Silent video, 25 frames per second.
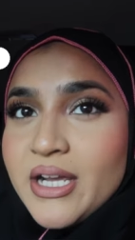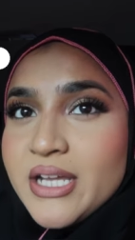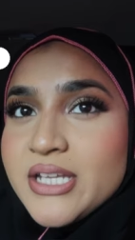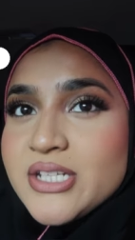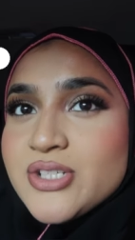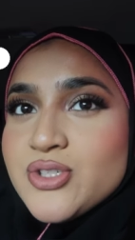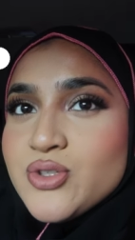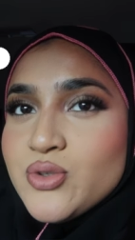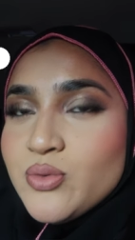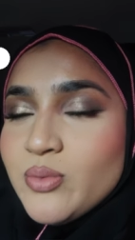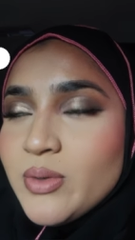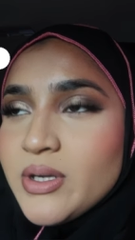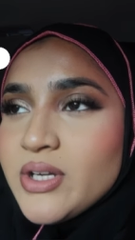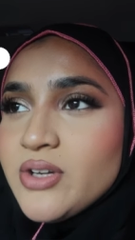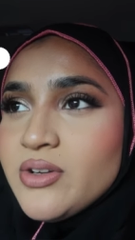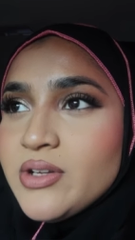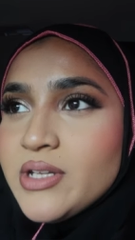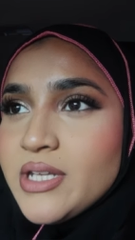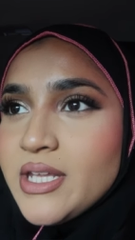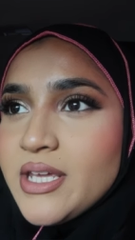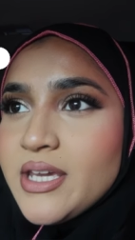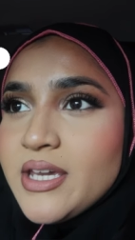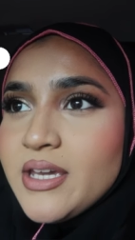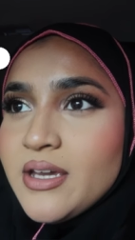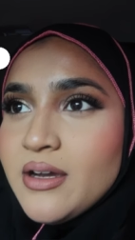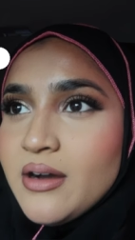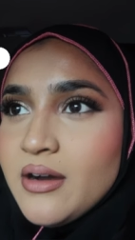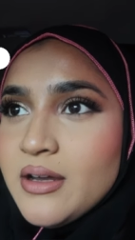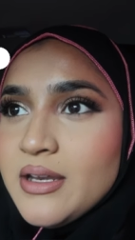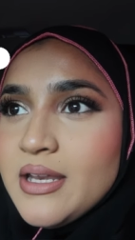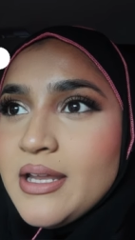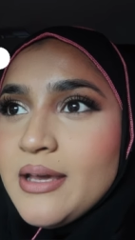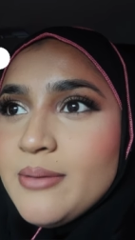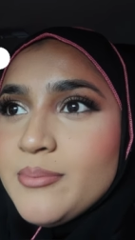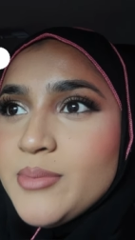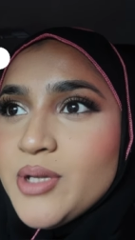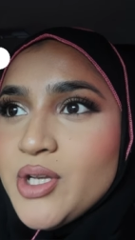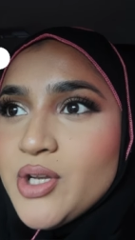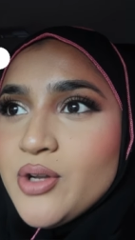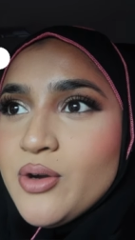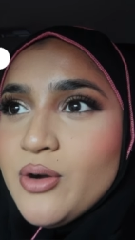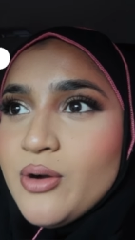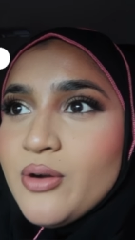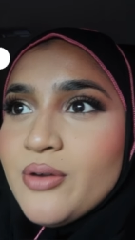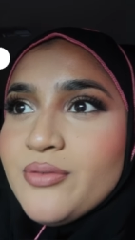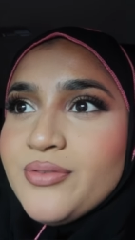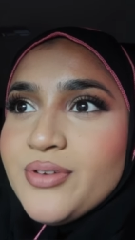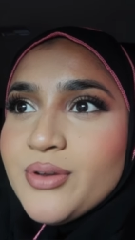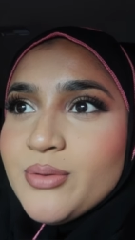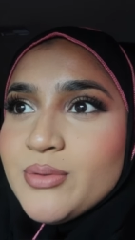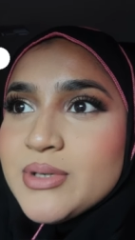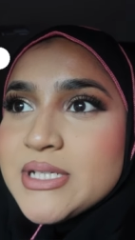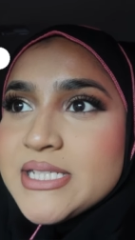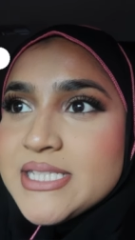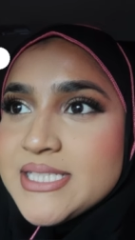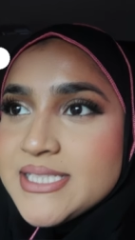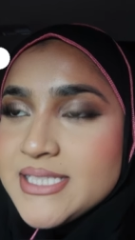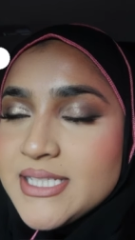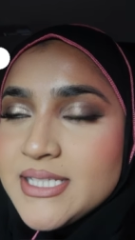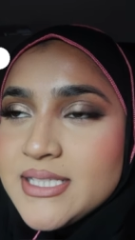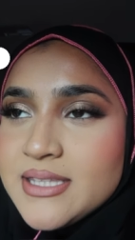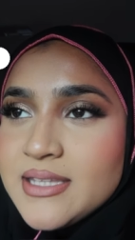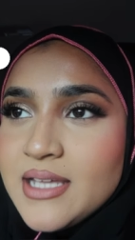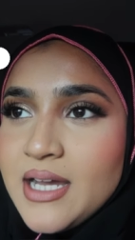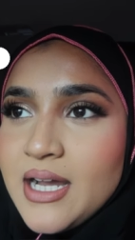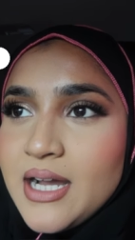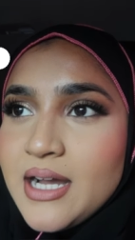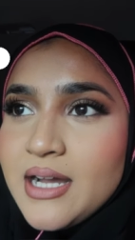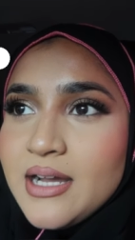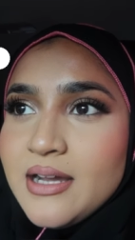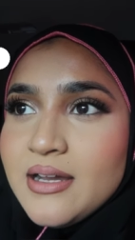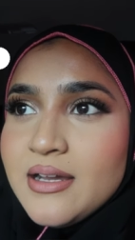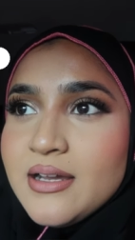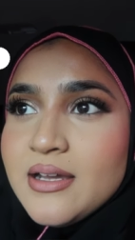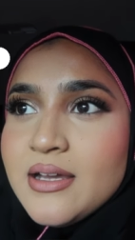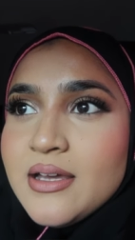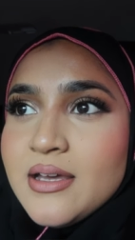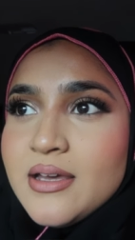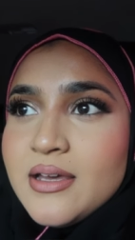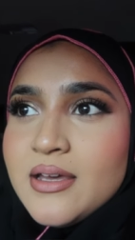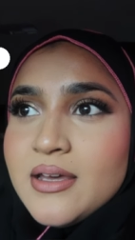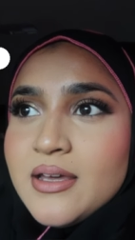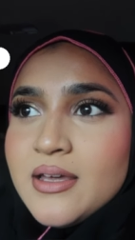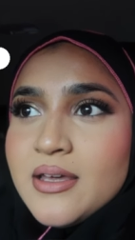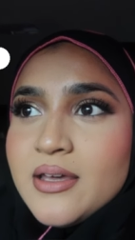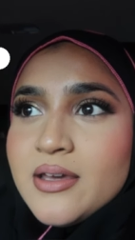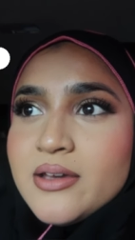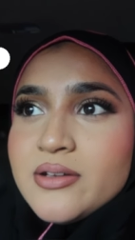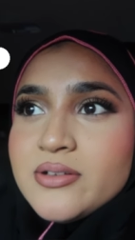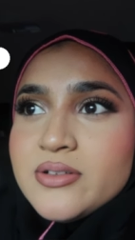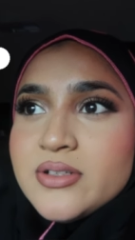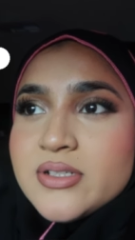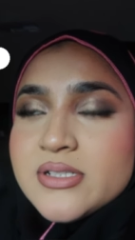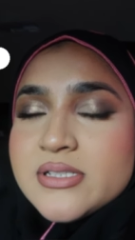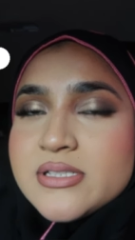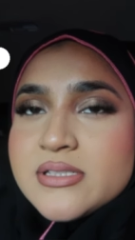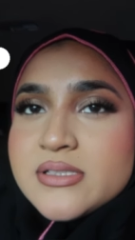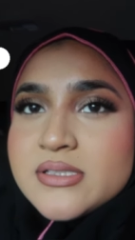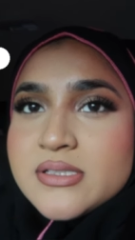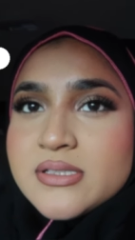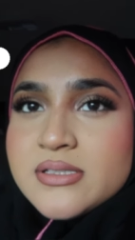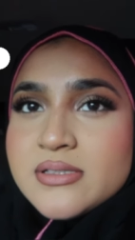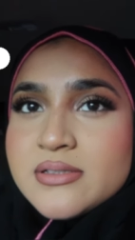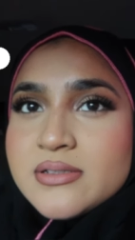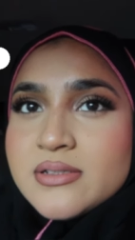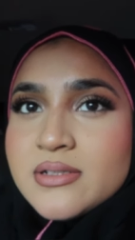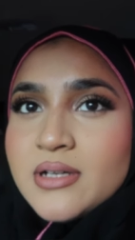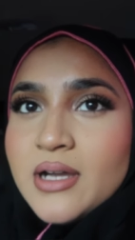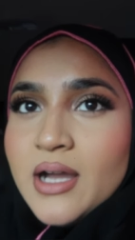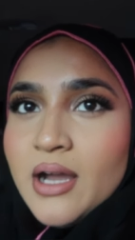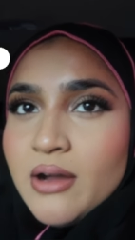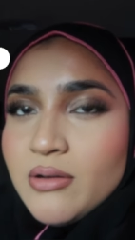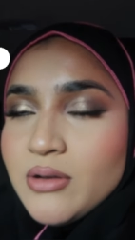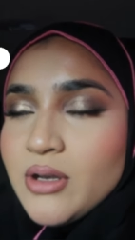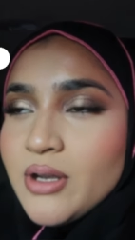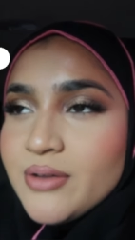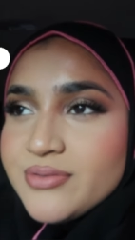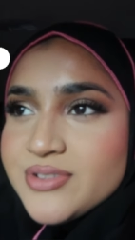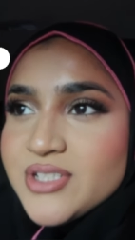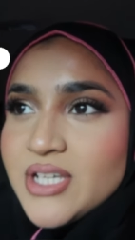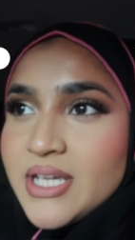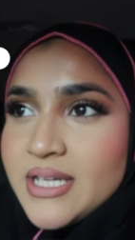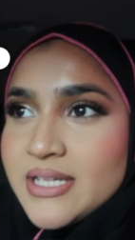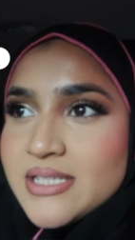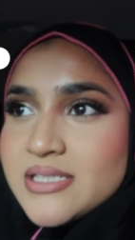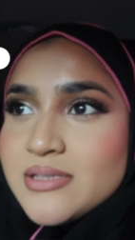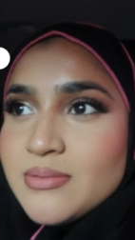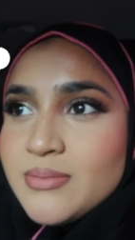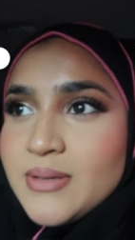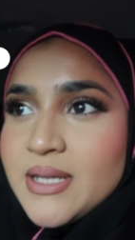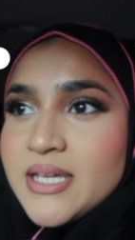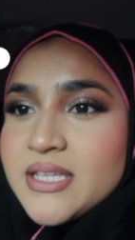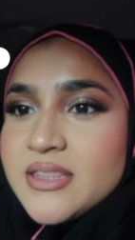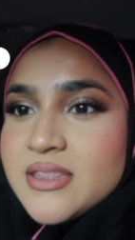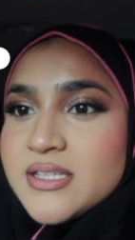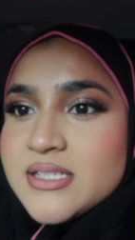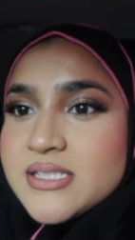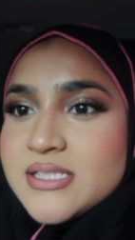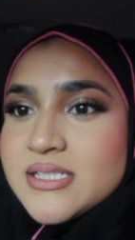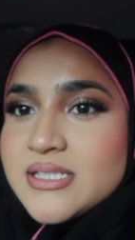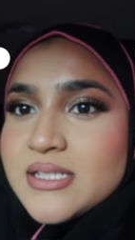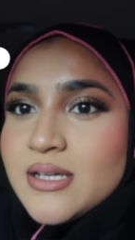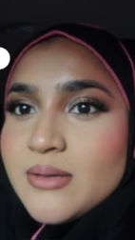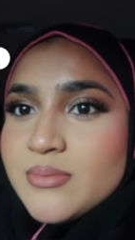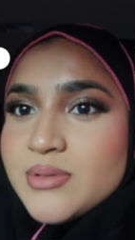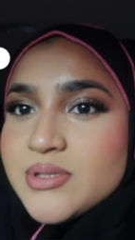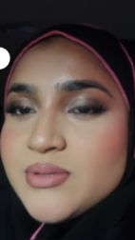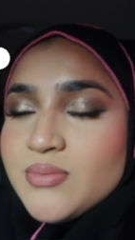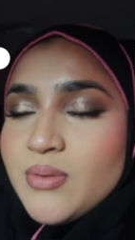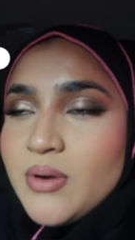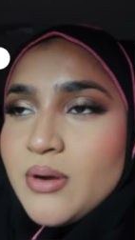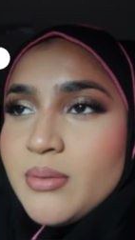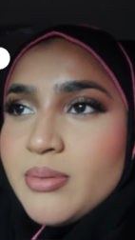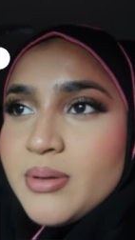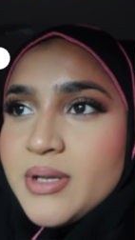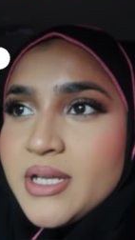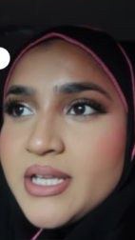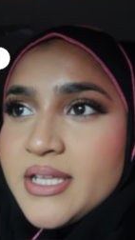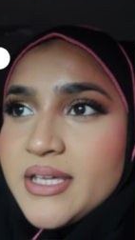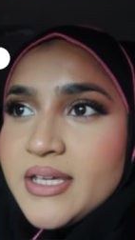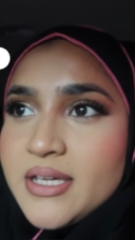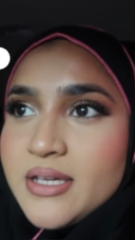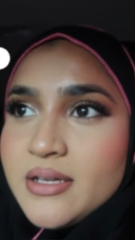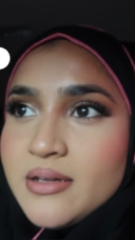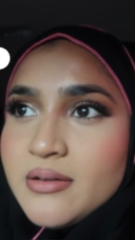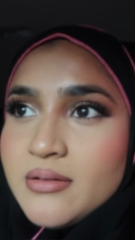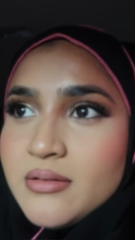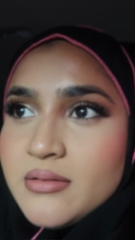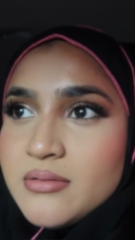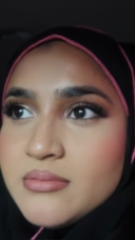can do one on here. Let me know if you want to see that because I would love to explain the steps properly.